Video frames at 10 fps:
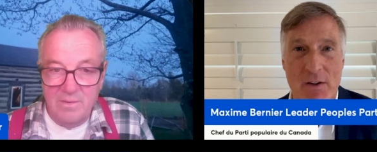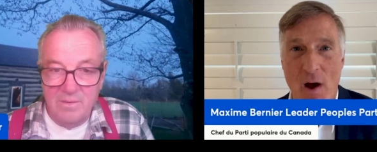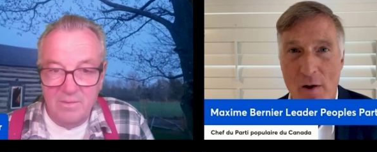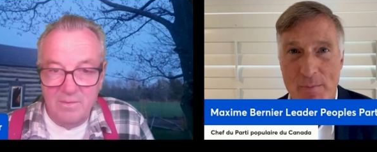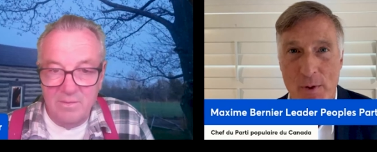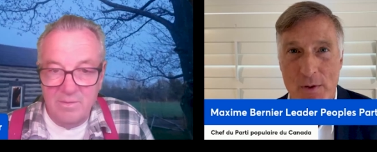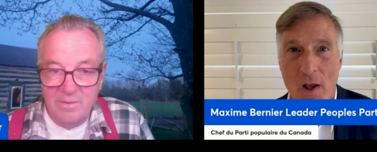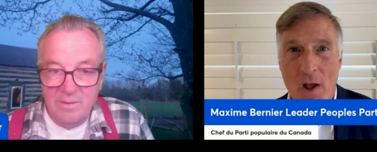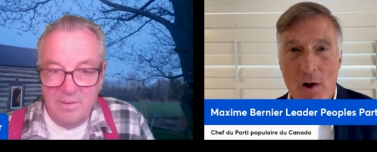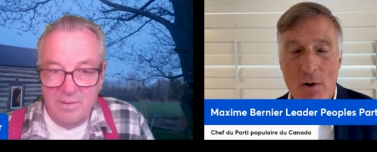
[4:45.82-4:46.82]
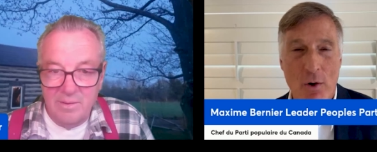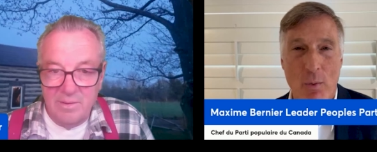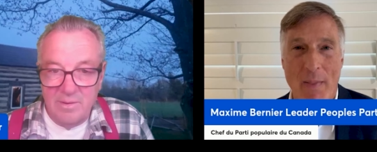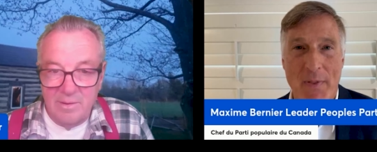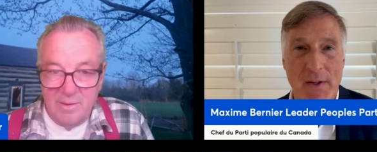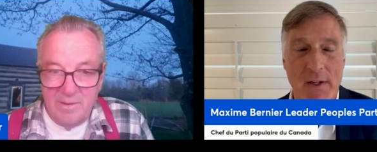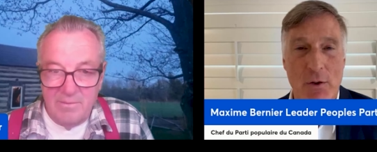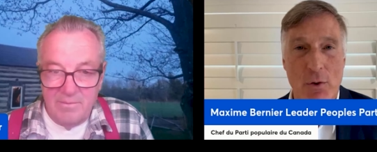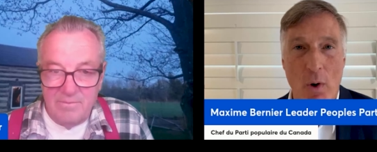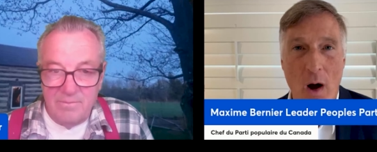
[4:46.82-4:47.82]
Speaker 1: government. Look what they
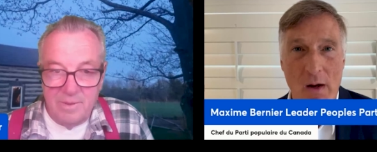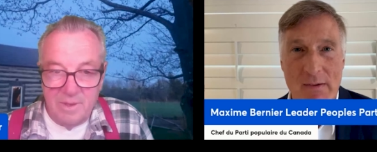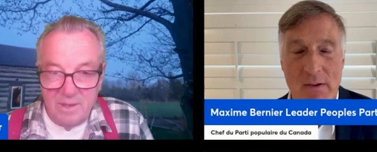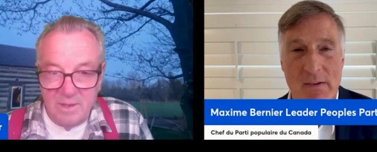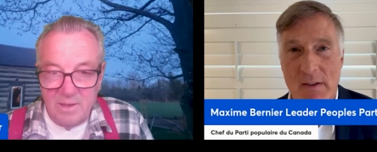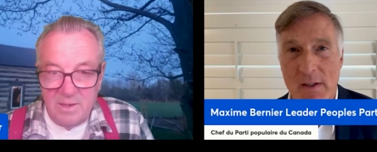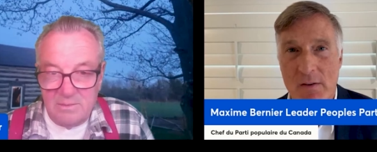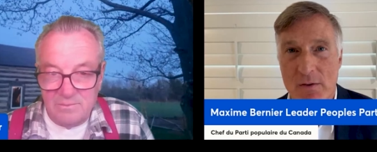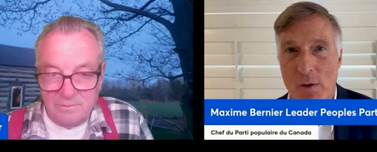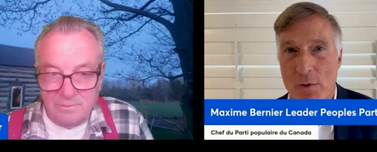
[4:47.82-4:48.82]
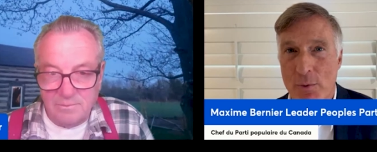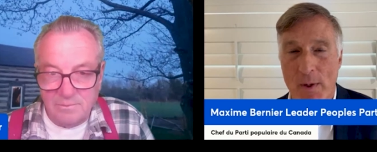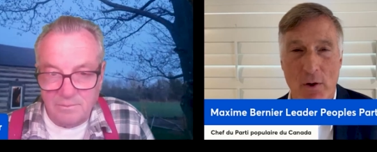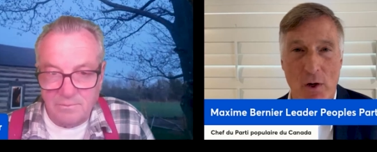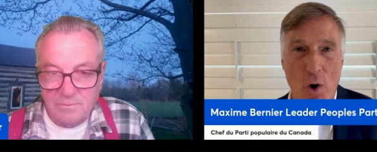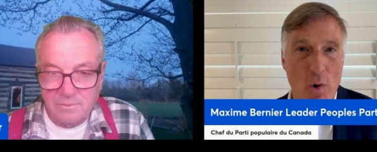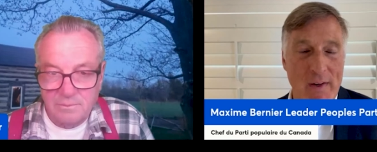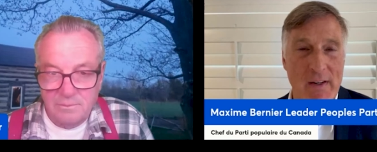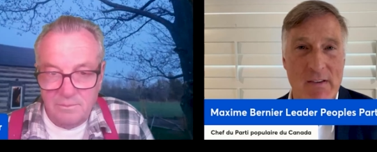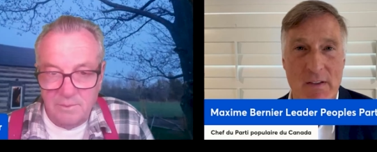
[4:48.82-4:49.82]
did to us, the citizens, during the
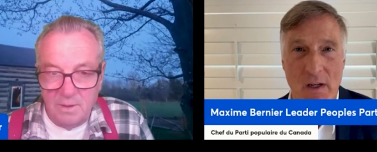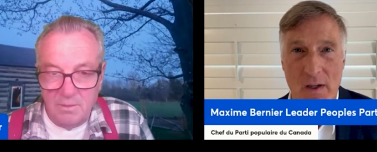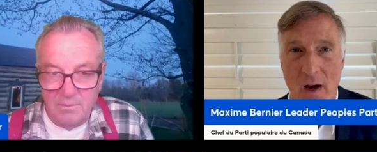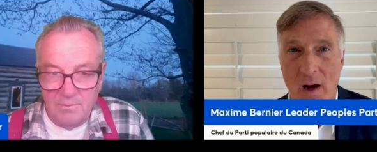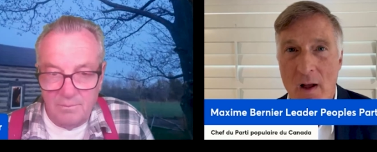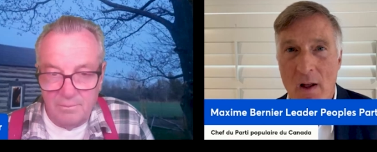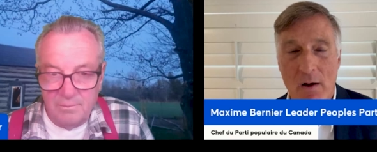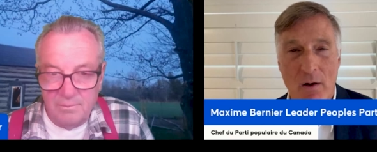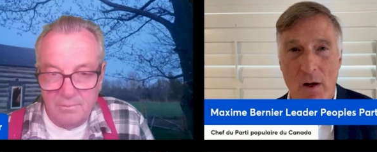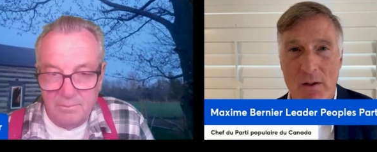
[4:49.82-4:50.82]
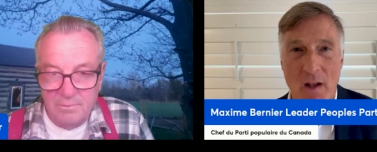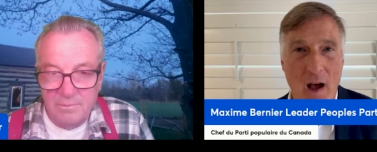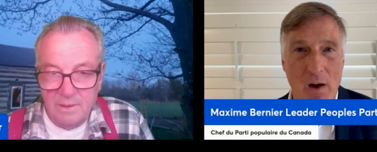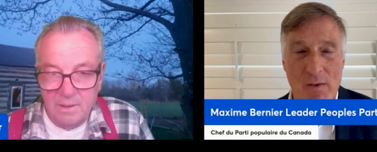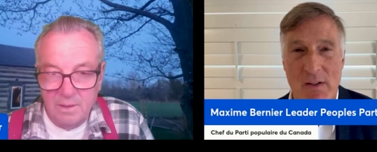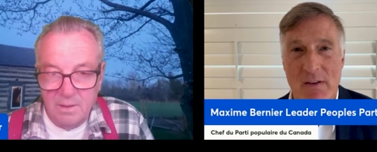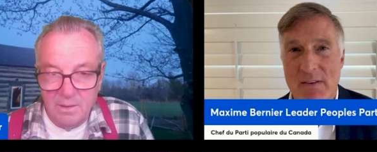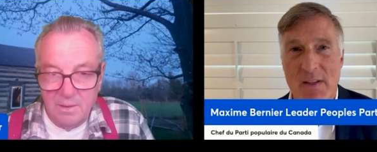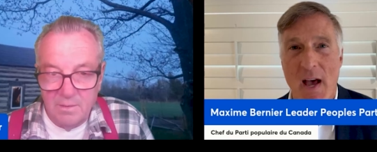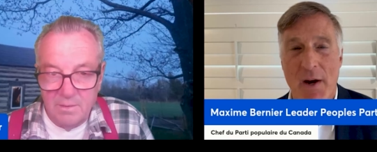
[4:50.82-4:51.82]
COVID hysteria, lockdowns and
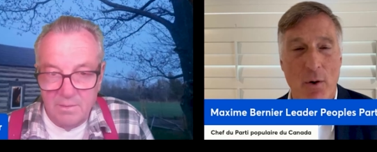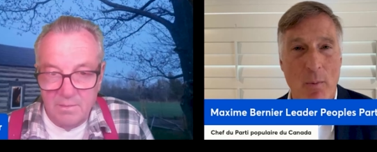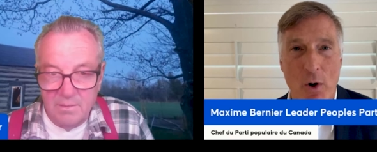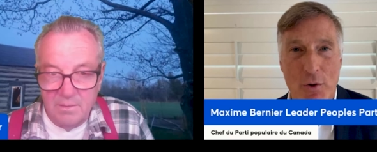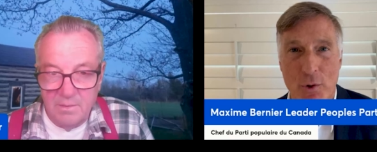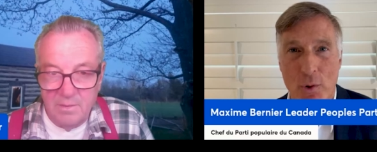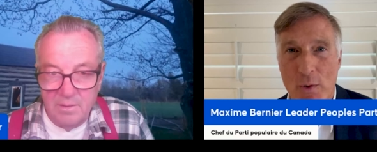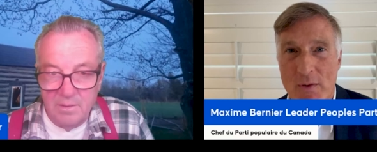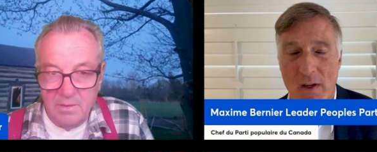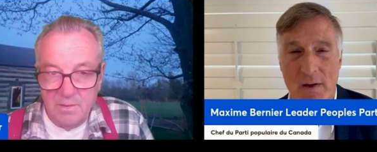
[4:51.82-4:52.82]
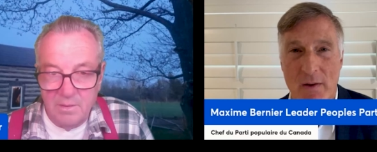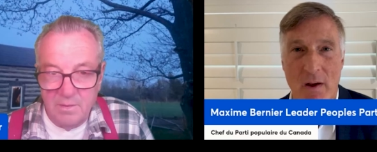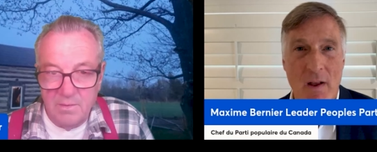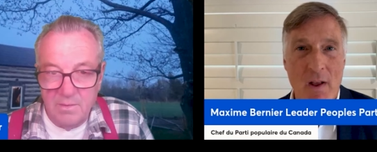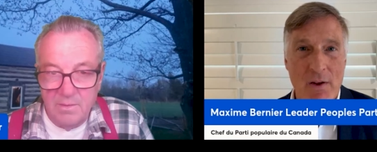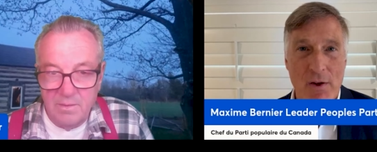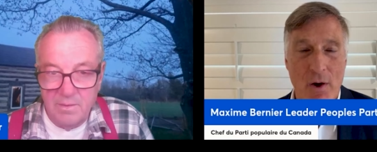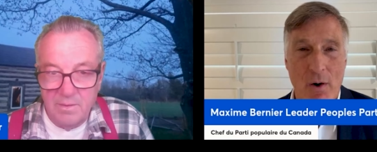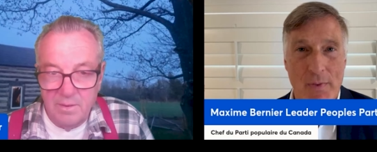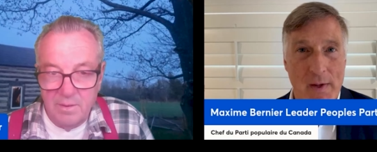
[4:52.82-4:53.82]
stay at home orders. And, uh, you
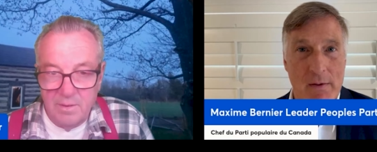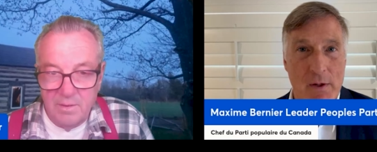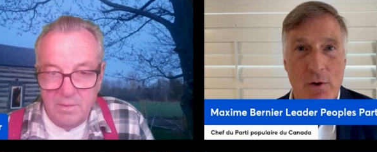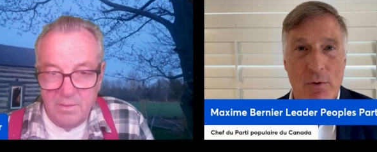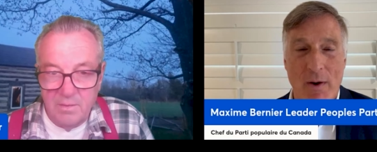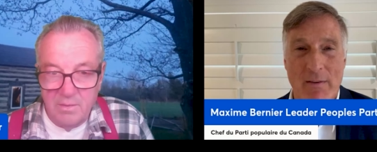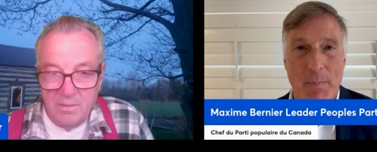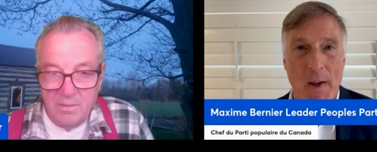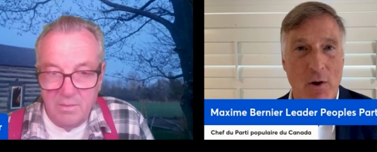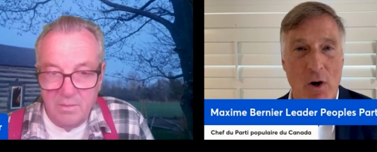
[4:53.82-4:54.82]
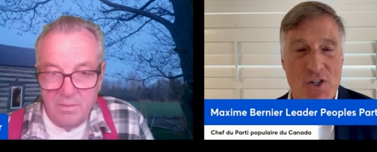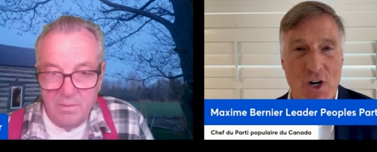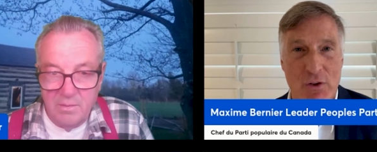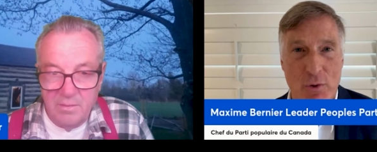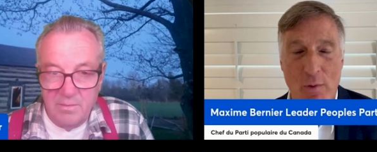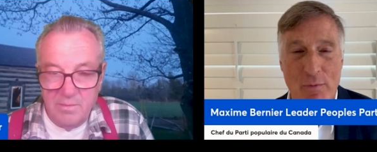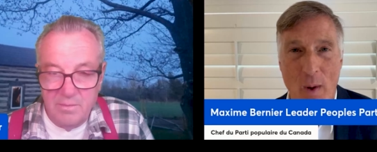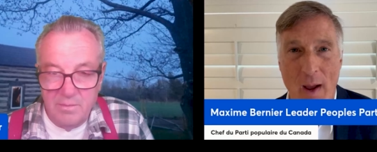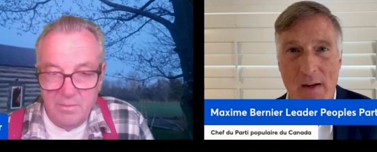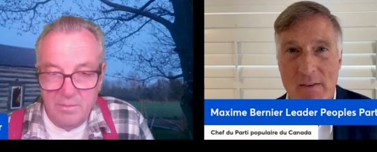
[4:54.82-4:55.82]
know, they didn't respect our Charter of
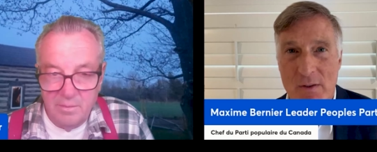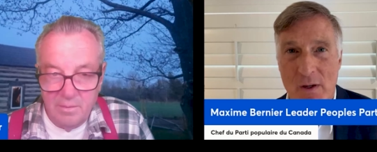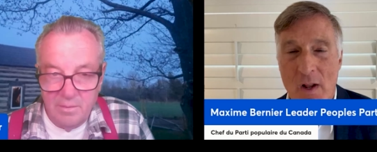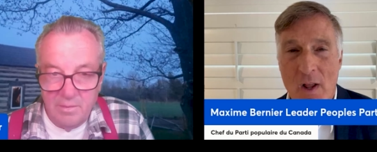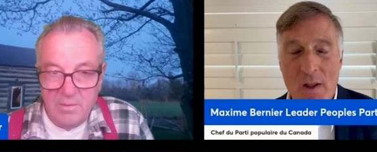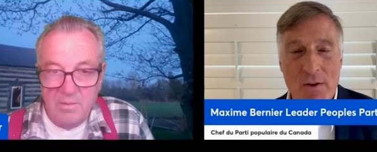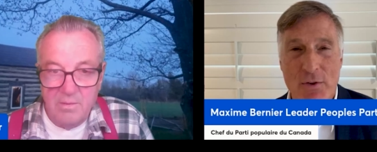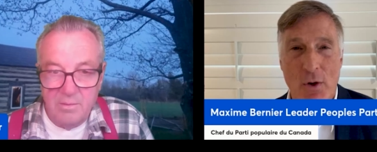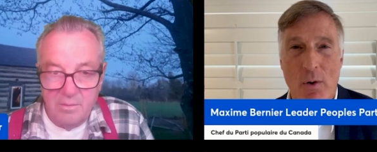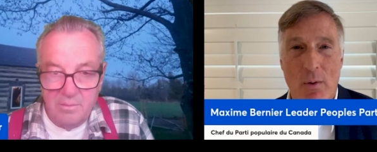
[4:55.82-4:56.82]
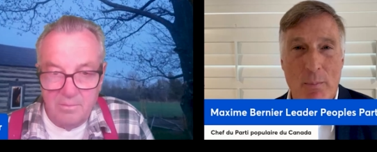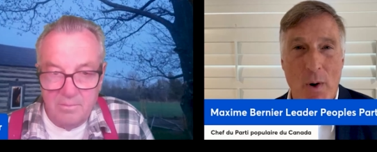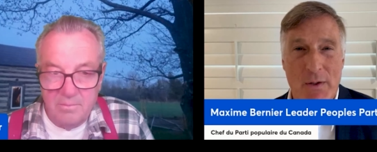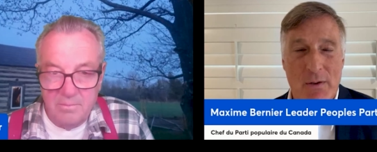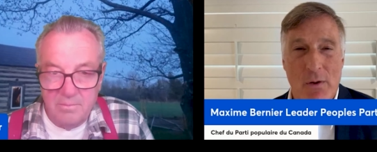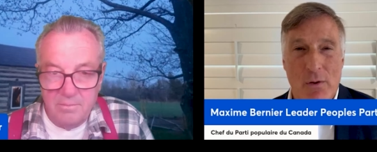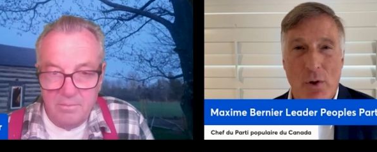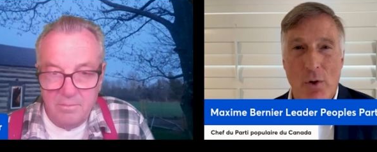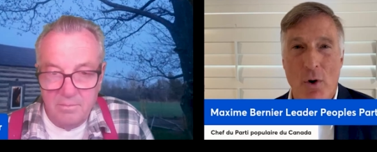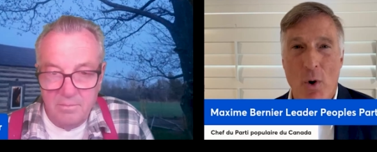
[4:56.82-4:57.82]
Rights. Uh, so, but
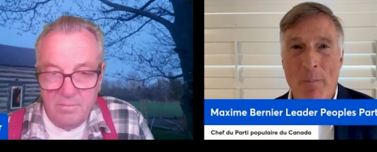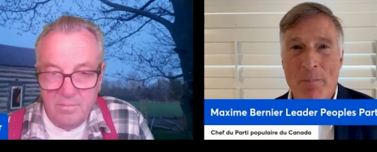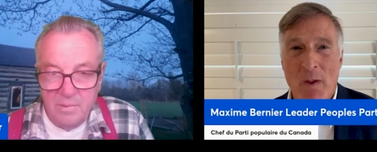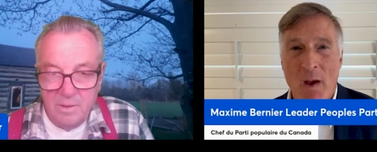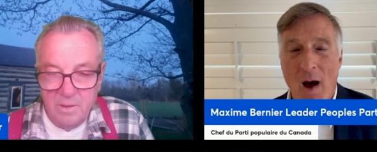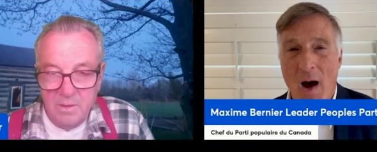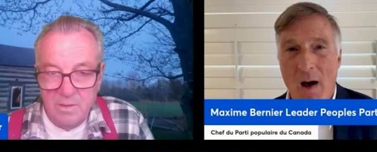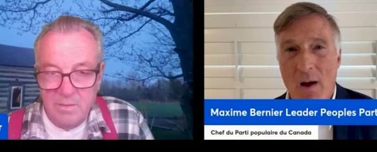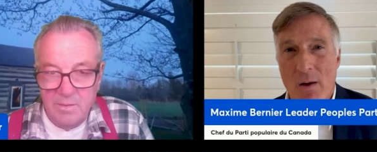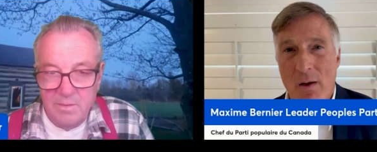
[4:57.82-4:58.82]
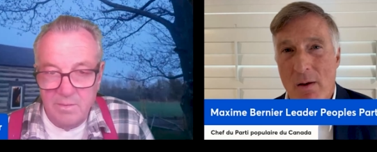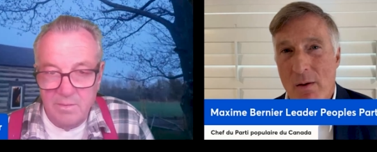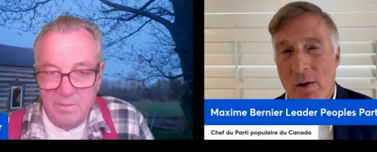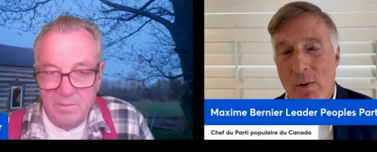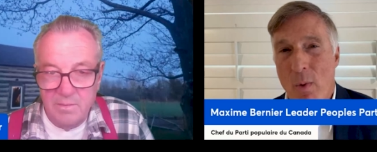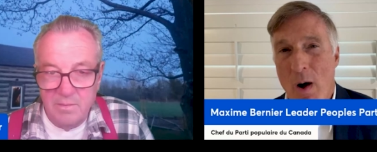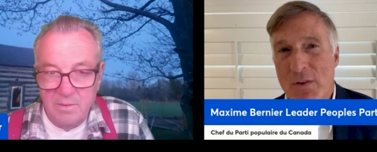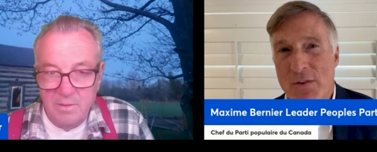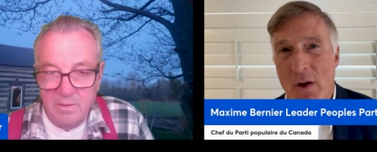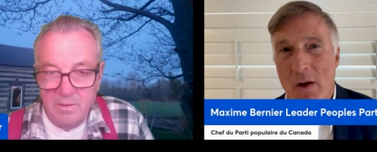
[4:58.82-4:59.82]
Trudeau uh, uh,
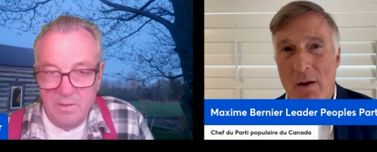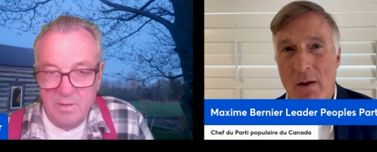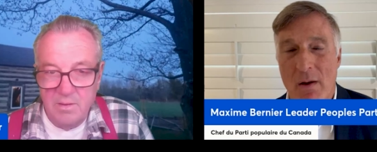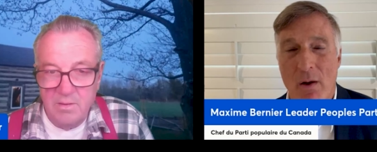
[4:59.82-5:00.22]
wants a,